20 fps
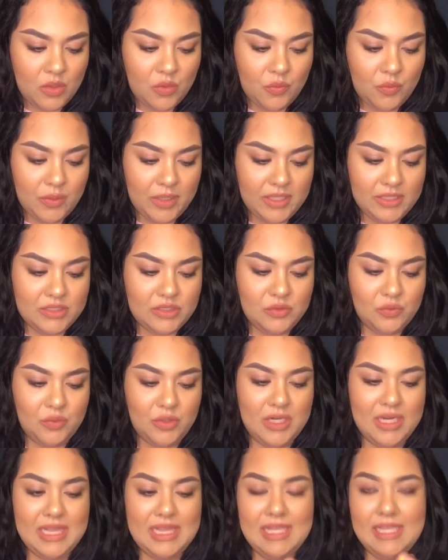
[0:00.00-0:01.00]
which
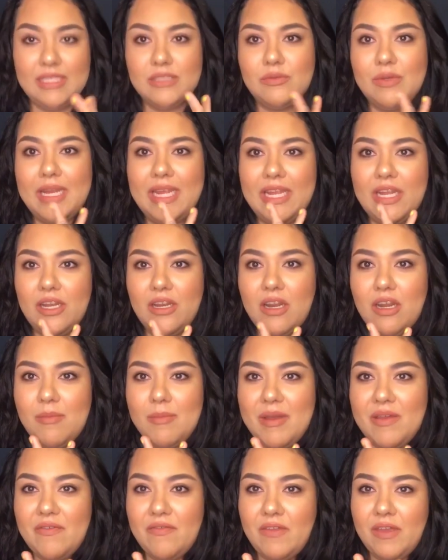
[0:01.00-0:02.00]
were these right here on
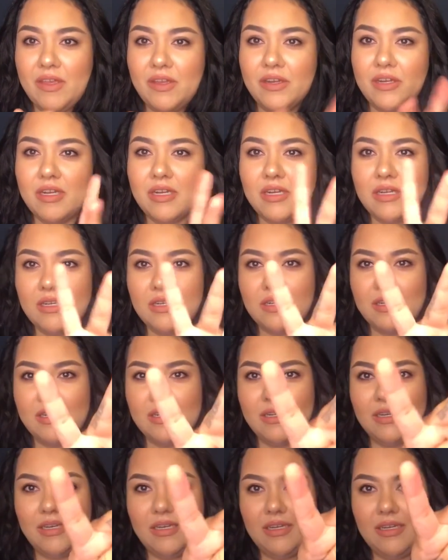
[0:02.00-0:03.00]
my finger.
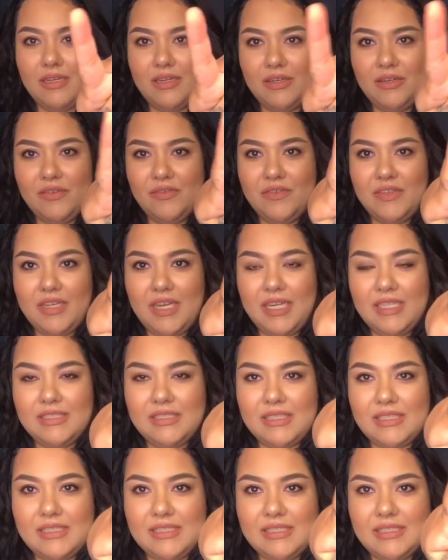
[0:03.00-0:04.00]
I don't know if you guys
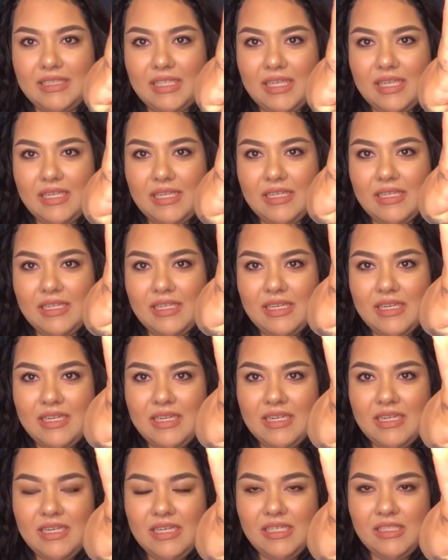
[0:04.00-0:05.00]
can see.
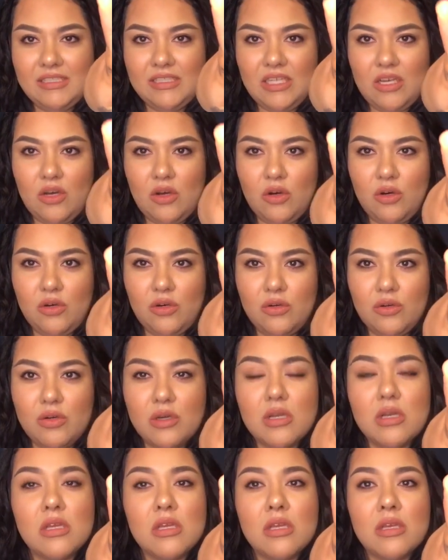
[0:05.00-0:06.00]

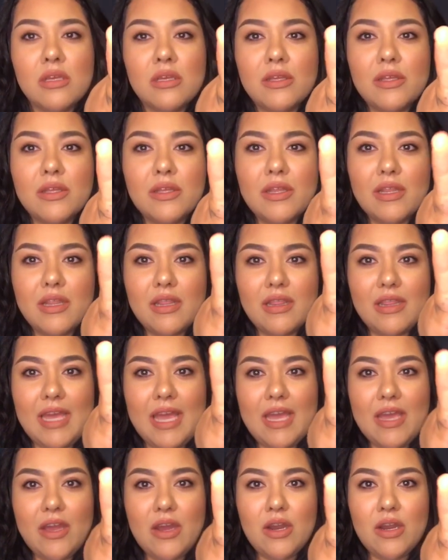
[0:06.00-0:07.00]
So
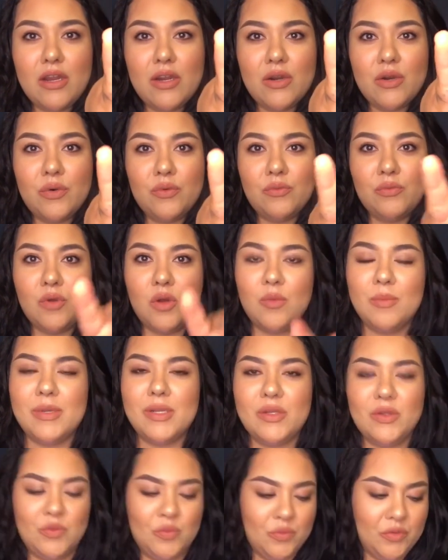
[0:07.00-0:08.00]
they are
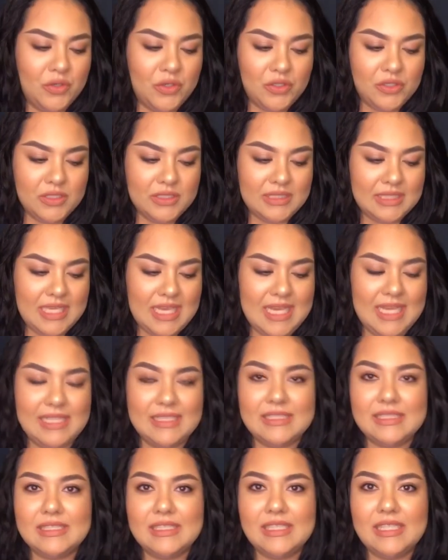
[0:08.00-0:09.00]
Roman numerals.
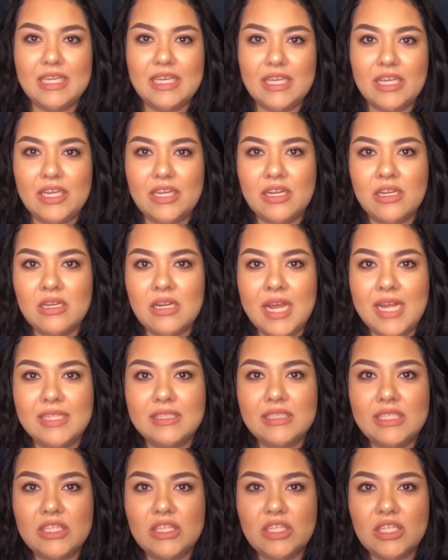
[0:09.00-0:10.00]
It's the year
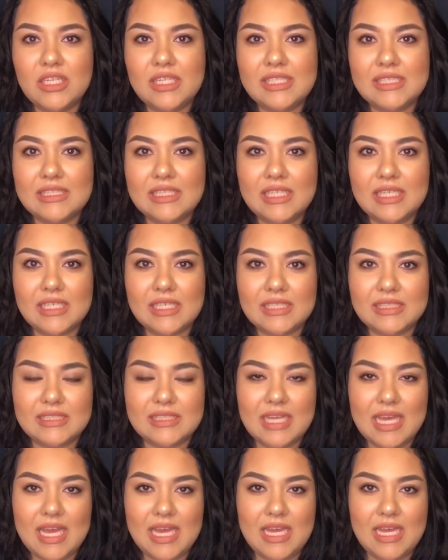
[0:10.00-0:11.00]
1936
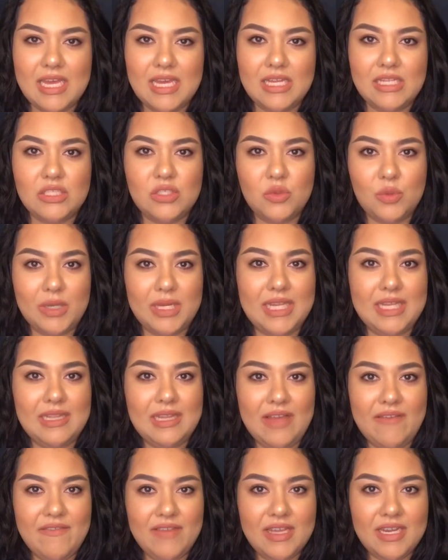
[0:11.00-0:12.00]
and
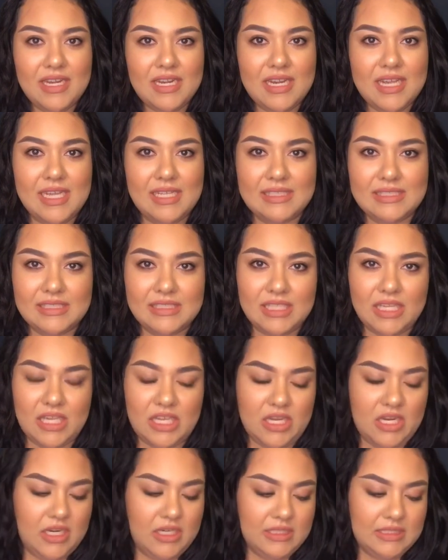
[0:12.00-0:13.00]
2011. It's the
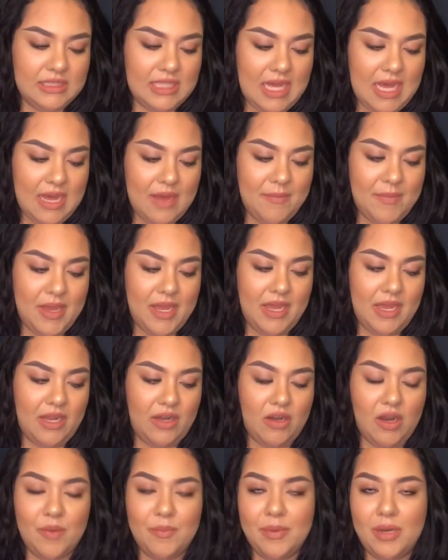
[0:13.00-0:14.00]
years that my
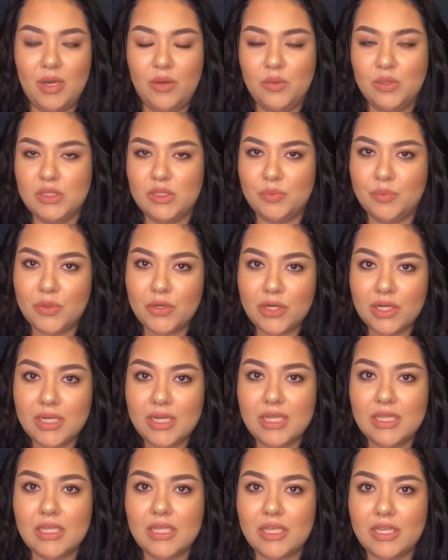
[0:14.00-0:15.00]
grandpa was born
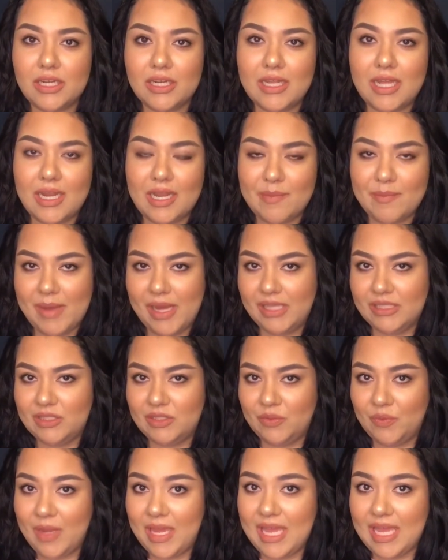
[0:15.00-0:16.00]
and the year that he passed
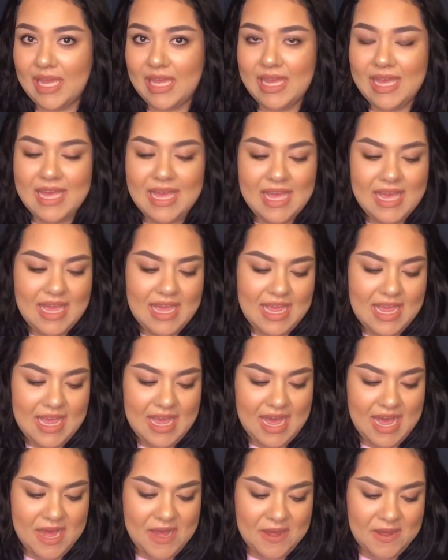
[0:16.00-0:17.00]
away.
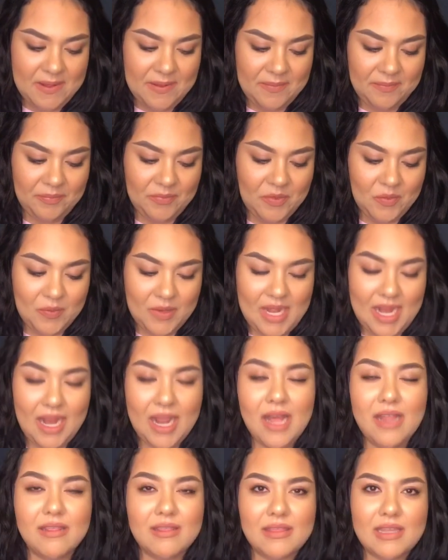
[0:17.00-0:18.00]
When I
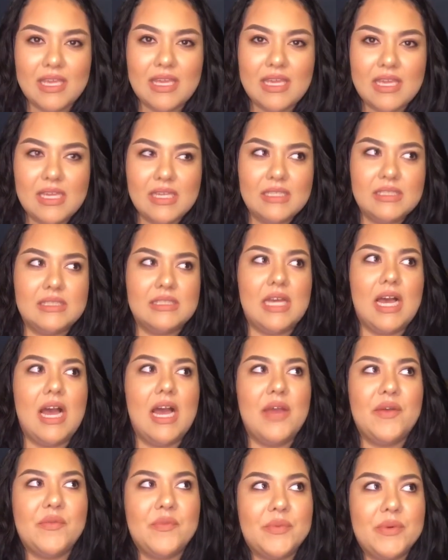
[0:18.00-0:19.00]
got these,
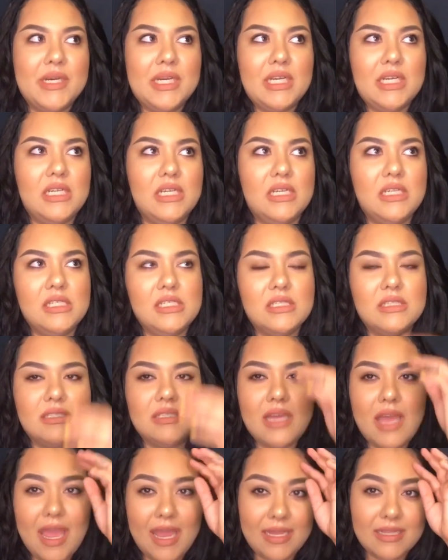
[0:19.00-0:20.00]
I was
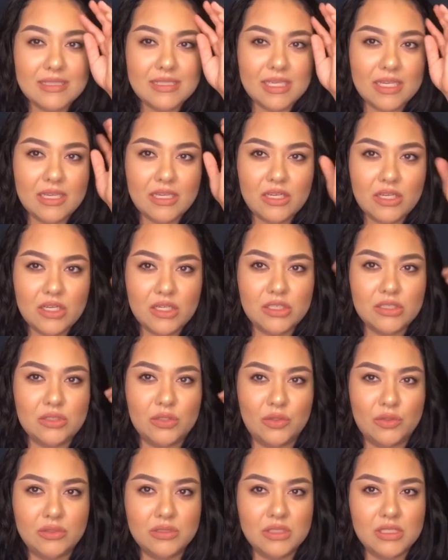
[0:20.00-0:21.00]
18 years
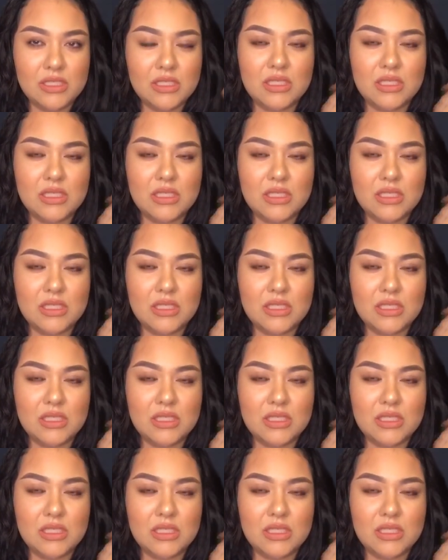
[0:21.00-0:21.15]
old.